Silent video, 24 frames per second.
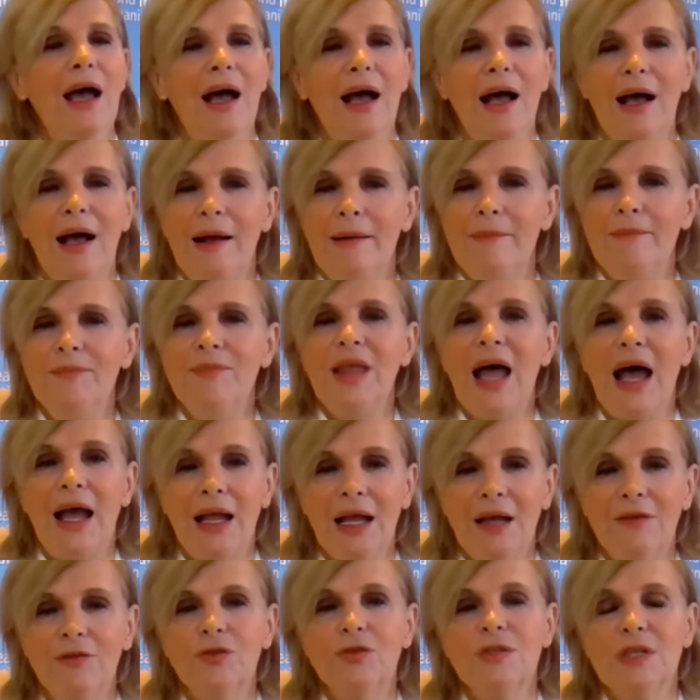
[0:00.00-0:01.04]
I
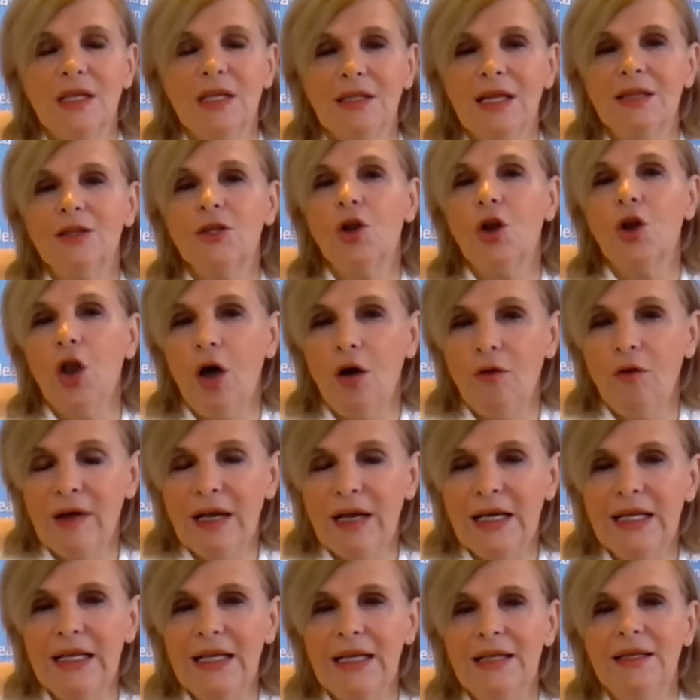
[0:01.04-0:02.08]
have to say that
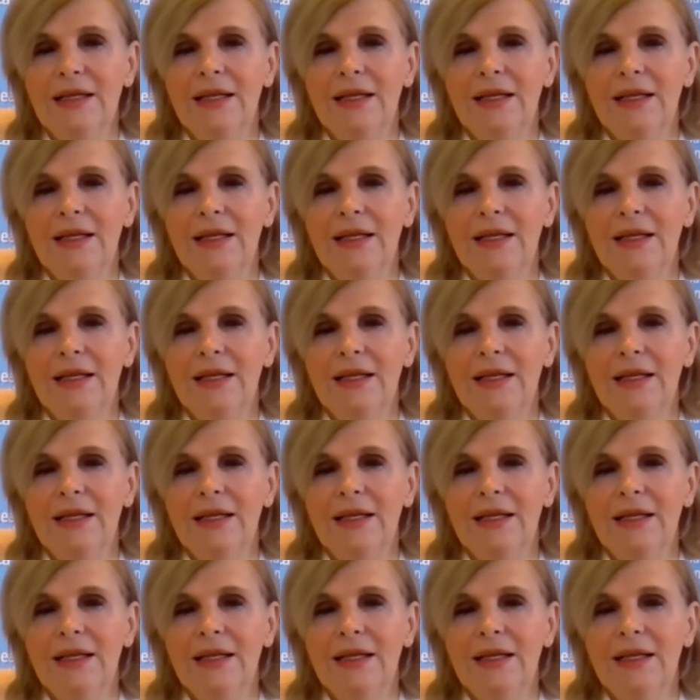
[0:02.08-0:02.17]
globally,